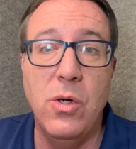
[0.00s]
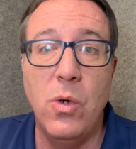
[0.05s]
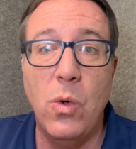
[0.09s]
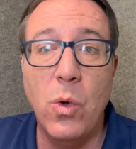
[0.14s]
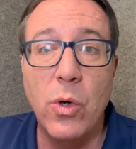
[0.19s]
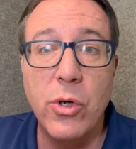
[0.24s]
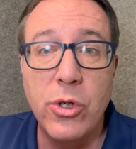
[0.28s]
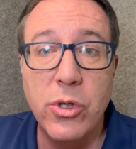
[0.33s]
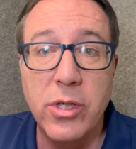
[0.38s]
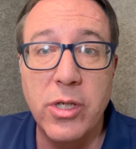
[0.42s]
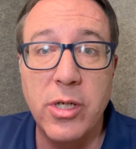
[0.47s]

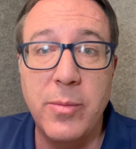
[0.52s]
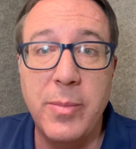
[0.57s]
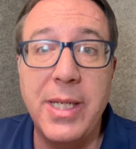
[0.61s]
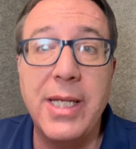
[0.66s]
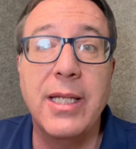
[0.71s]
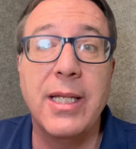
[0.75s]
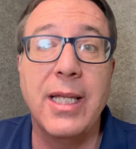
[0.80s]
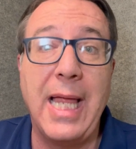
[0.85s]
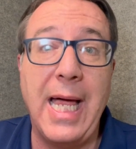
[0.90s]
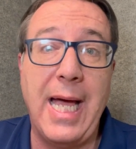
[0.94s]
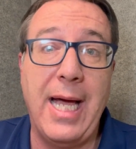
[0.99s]
Or are you going to be
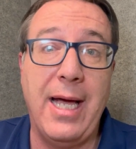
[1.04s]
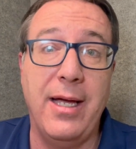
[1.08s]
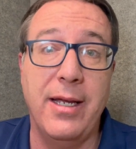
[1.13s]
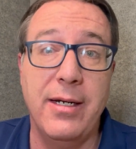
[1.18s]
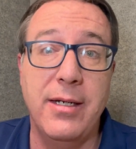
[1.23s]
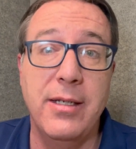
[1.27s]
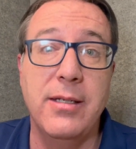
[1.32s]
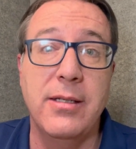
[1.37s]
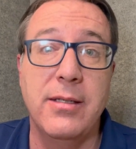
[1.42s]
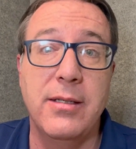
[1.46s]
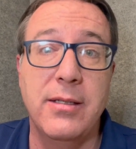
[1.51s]
glad
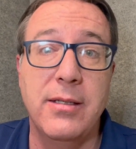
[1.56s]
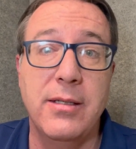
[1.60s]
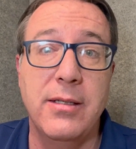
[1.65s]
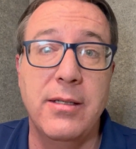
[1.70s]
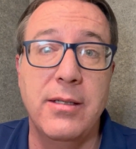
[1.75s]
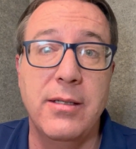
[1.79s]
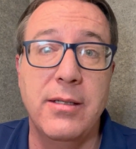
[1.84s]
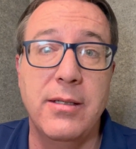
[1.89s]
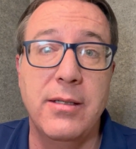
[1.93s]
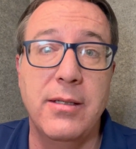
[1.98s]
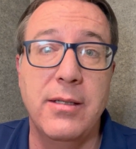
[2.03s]

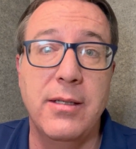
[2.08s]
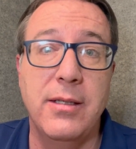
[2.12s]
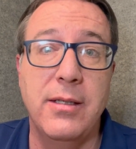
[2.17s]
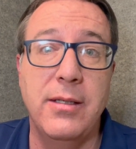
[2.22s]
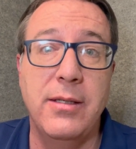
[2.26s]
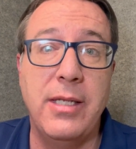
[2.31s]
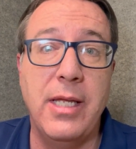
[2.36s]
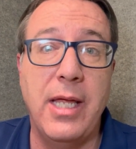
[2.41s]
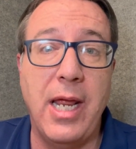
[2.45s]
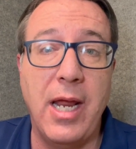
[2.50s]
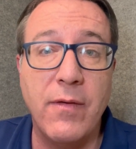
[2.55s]

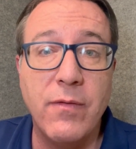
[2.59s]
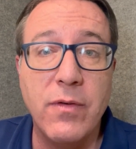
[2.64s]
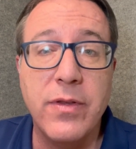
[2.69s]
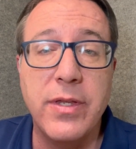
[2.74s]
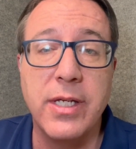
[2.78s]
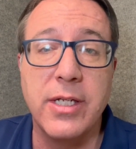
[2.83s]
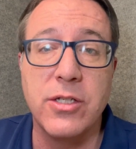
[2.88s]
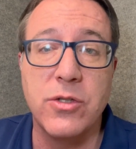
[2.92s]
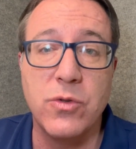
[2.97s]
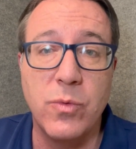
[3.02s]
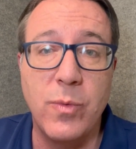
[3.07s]
that
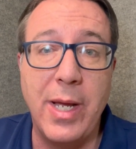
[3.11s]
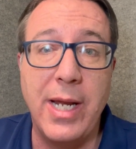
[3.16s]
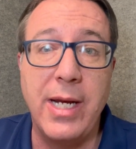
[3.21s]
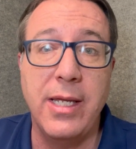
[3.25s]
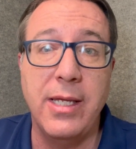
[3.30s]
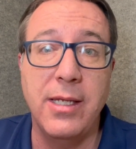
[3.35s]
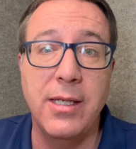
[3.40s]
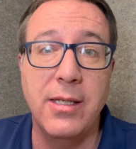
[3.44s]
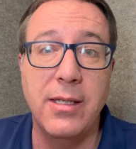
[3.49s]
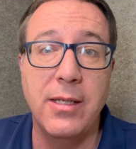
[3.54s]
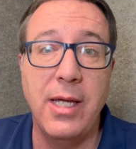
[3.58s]
everything is
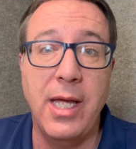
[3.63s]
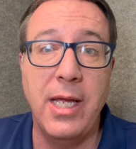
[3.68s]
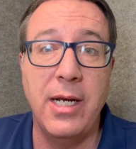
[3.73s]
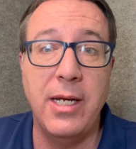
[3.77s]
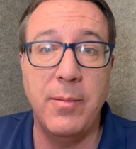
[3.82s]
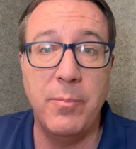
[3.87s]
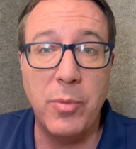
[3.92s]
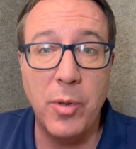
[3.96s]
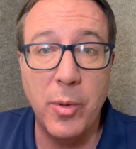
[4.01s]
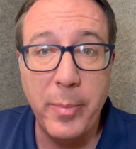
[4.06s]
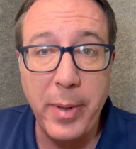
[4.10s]
ready and
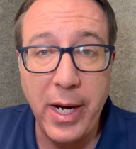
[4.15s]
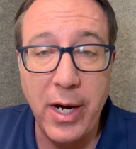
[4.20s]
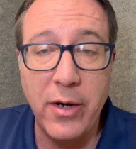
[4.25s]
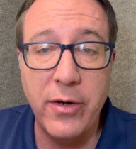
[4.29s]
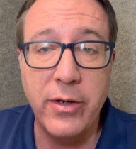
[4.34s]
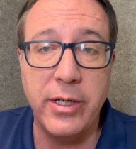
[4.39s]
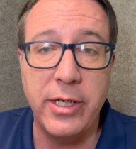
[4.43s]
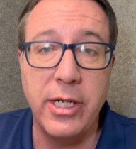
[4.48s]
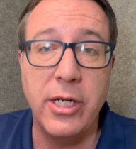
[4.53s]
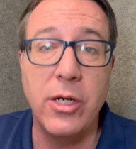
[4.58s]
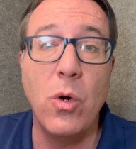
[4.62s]
in prepared
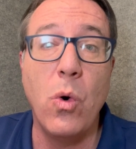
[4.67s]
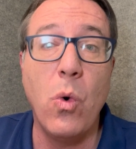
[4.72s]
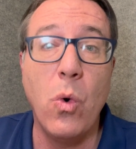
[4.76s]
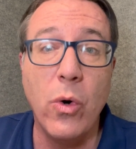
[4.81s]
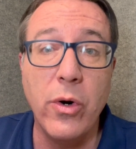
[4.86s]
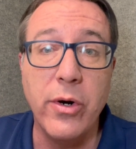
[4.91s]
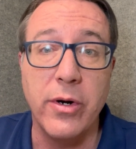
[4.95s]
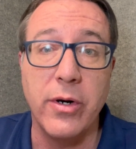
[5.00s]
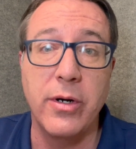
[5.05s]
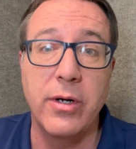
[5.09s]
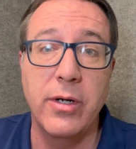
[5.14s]
and in
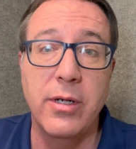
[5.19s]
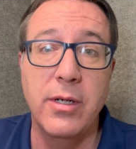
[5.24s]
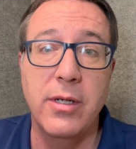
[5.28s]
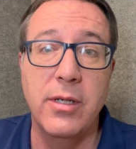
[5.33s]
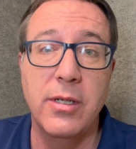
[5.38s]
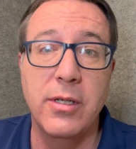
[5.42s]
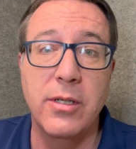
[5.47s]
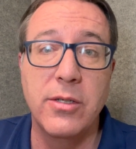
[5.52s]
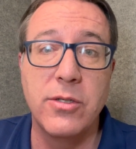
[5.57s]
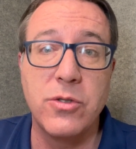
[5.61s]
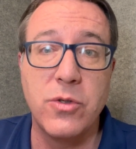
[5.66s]
order
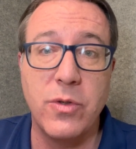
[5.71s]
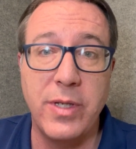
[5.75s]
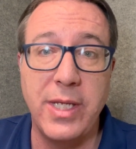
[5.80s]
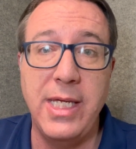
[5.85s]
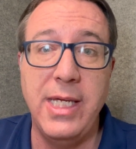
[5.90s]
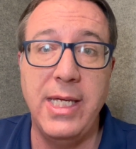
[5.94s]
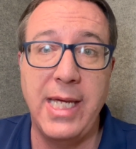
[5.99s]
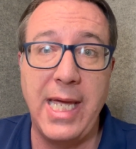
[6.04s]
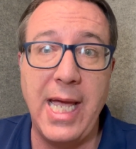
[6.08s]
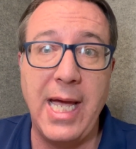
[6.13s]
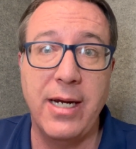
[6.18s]
so that
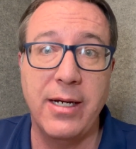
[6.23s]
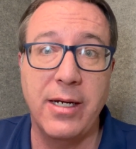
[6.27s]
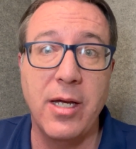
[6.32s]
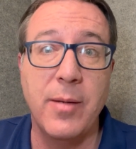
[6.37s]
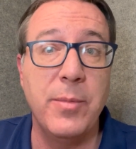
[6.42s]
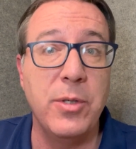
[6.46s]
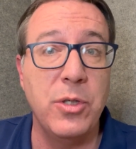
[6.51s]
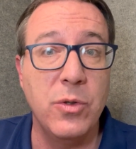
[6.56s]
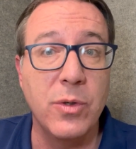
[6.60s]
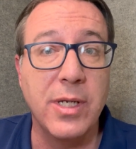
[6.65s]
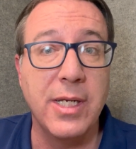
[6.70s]
he can
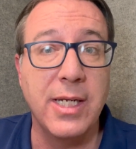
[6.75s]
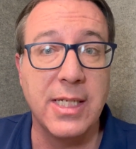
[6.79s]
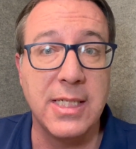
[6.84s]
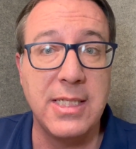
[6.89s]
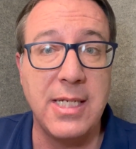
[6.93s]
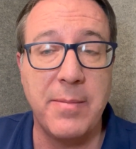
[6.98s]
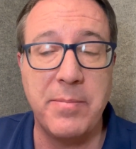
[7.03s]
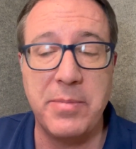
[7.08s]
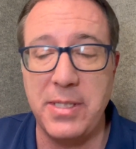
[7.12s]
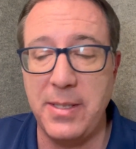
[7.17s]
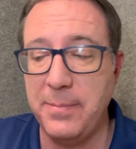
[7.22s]
come and you can
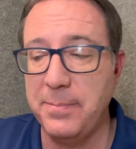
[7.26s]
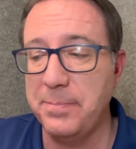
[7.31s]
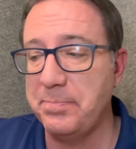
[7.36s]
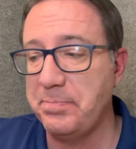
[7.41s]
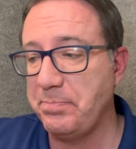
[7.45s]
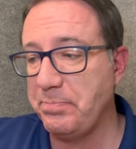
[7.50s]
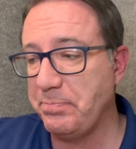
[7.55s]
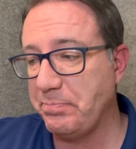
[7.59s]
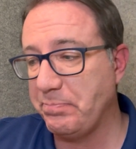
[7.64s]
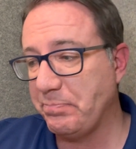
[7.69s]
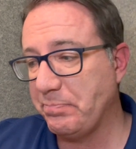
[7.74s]
accept him?
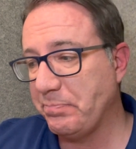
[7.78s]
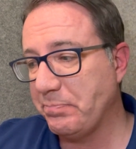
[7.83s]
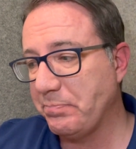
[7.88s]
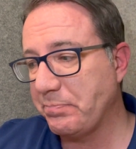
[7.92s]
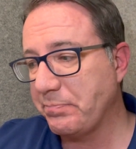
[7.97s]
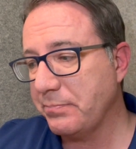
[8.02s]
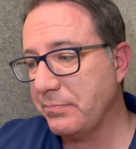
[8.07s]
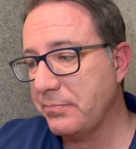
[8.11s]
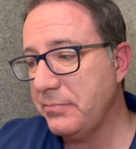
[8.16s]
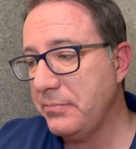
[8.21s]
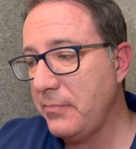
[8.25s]

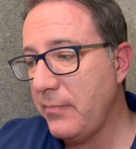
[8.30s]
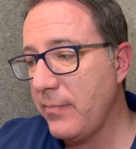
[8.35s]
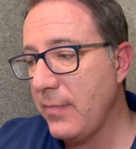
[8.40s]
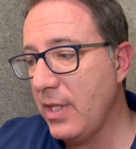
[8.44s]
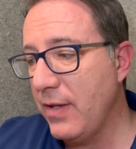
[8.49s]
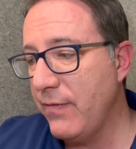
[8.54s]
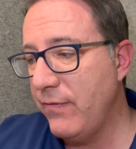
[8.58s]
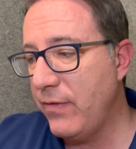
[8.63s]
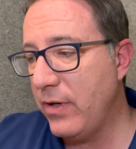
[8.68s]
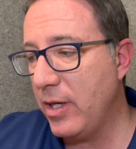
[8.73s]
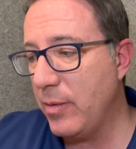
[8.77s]

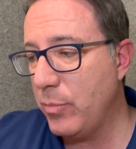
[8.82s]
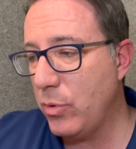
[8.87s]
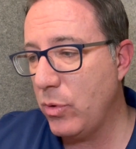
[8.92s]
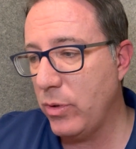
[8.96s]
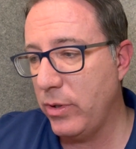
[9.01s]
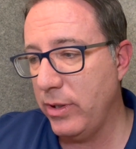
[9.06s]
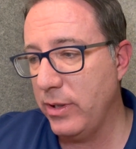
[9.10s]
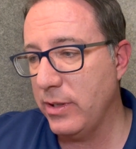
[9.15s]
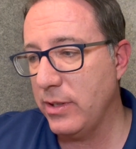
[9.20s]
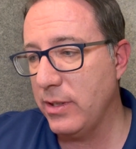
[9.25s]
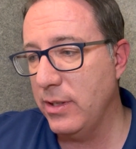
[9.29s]
Very
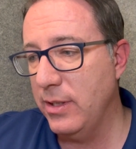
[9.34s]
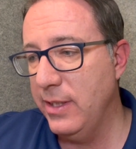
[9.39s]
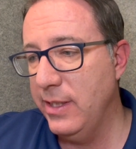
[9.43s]
important.